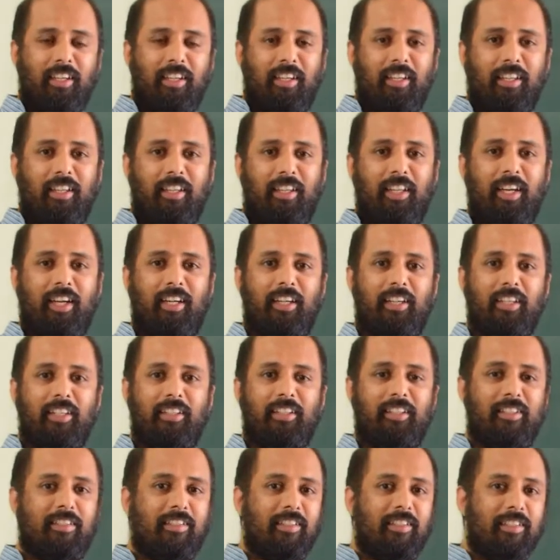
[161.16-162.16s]
that
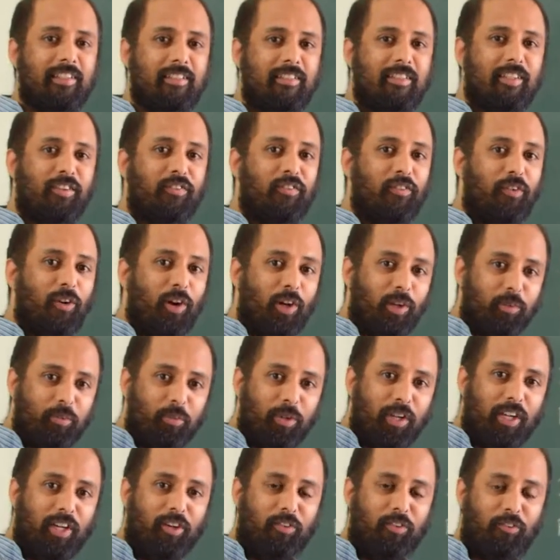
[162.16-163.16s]
this is the
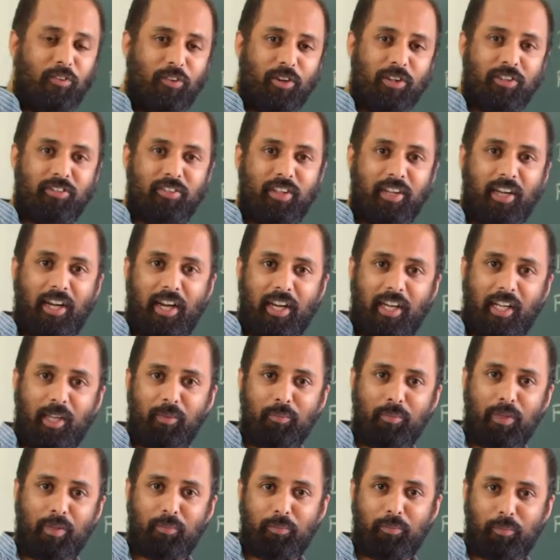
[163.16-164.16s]
formula for
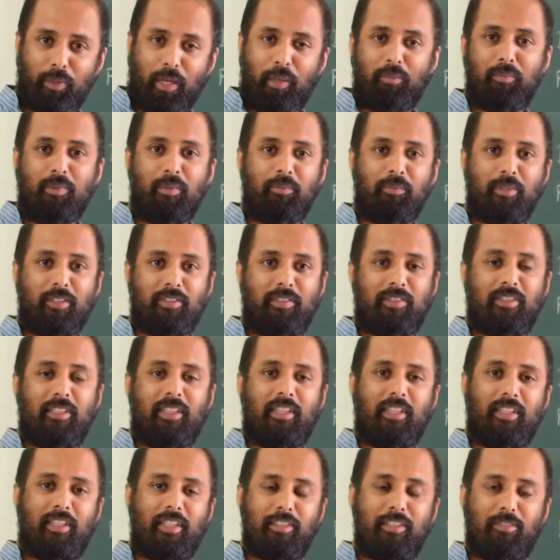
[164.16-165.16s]
generating prime numbers,
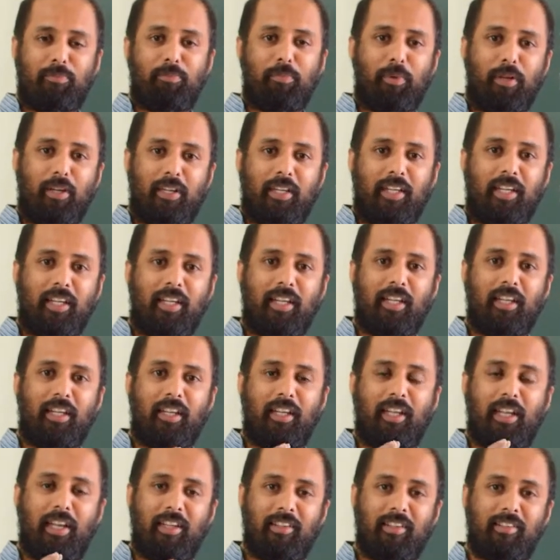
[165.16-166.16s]
this
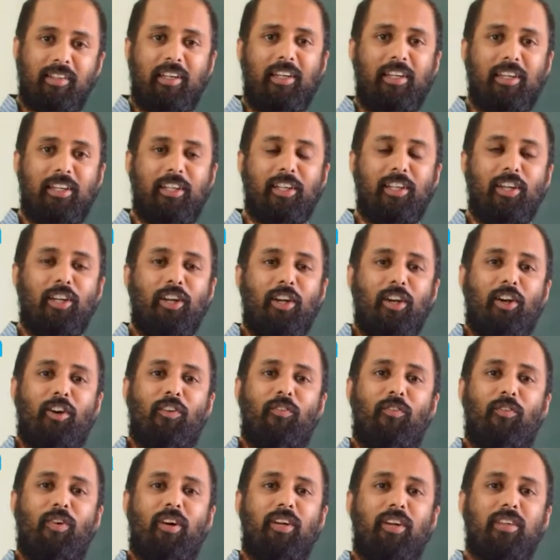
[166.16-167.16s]
particular result
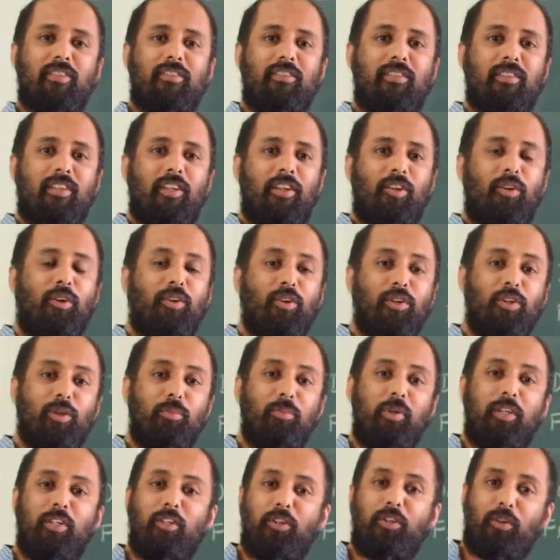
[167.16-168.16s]
was known to
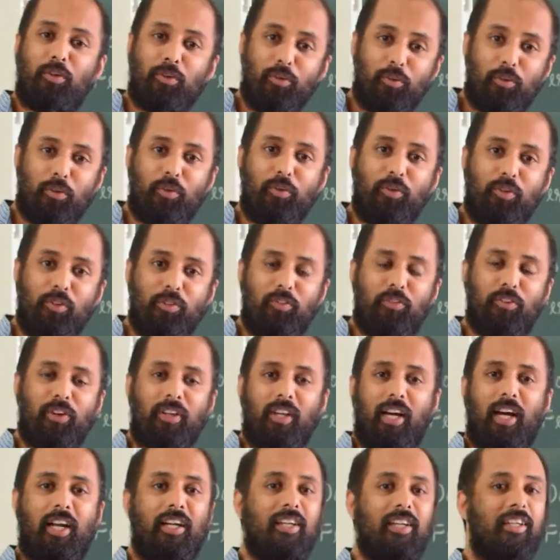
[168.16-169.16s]
be true for
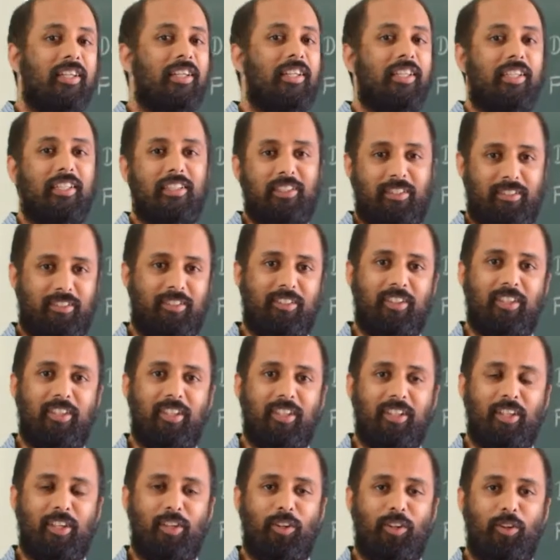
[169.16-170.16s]
100 years.
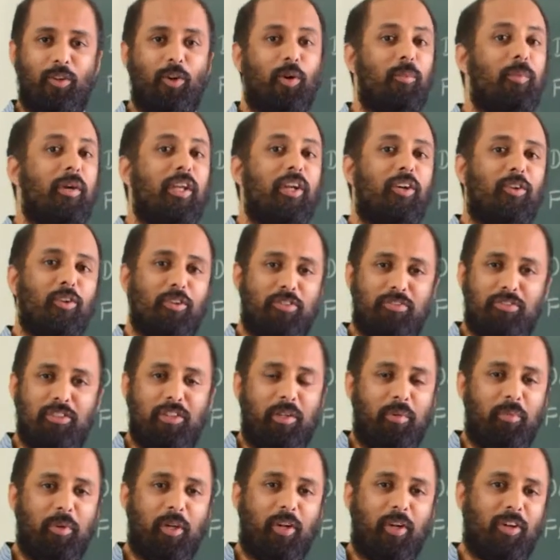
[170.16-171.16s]
Nobody
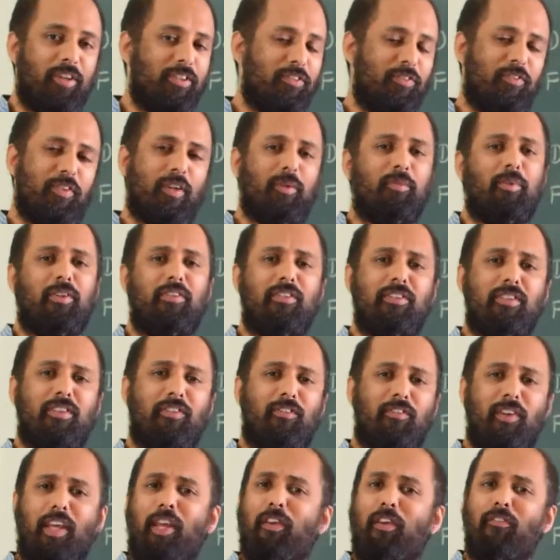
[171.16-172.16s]
questioned, because Fermat was a
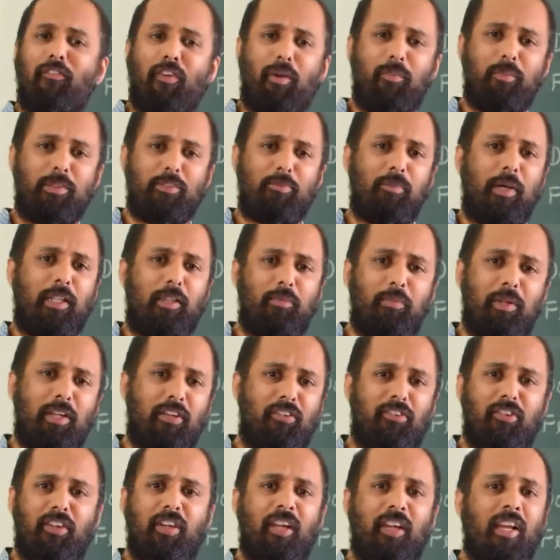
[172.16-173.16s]
very famous
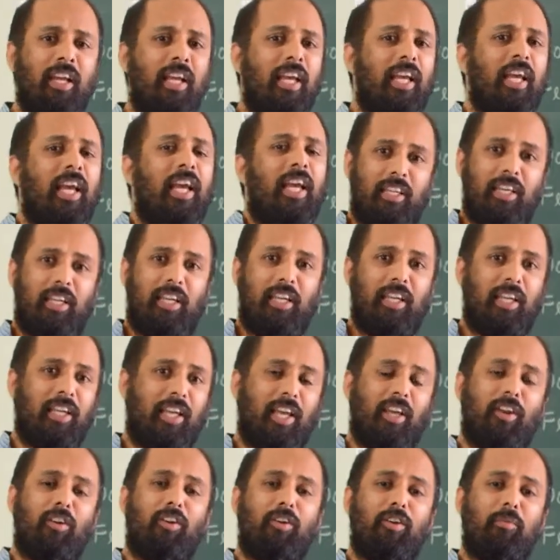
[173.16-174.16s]
mathematician. He
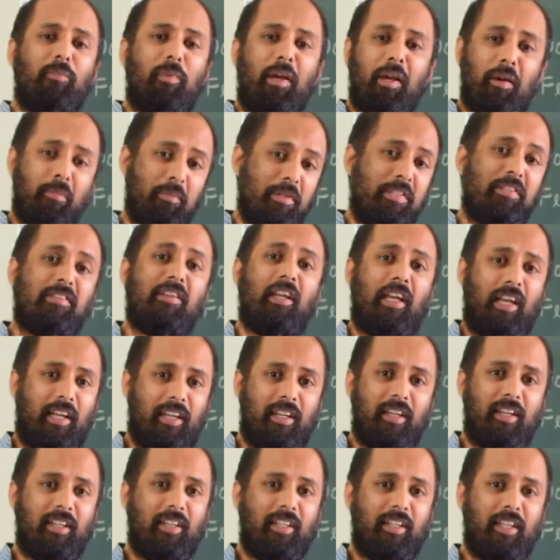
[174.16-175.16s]
cannot make a
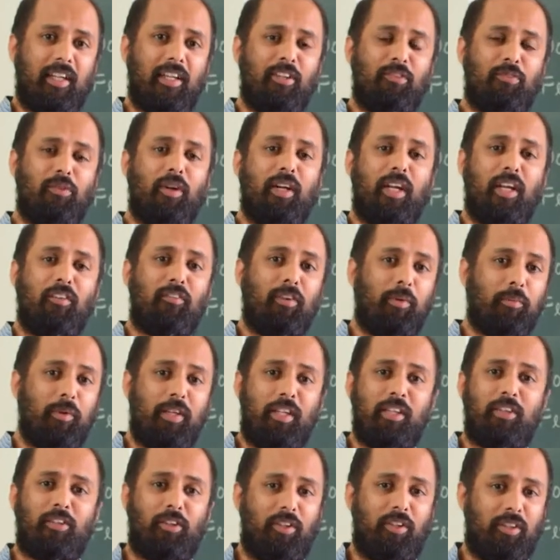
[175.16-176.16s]
mistake. That is what
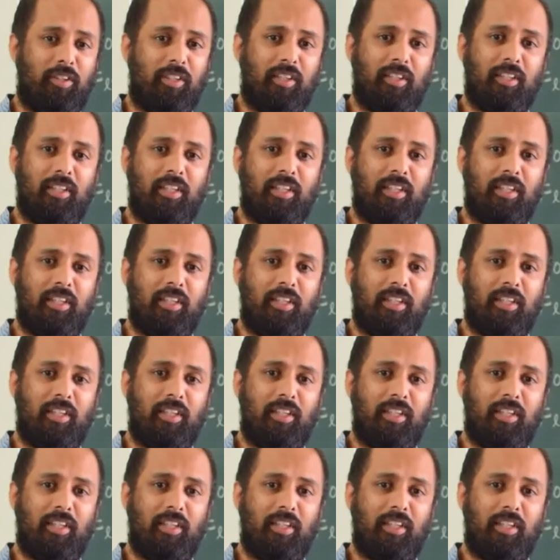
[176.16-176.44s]
everybody thought.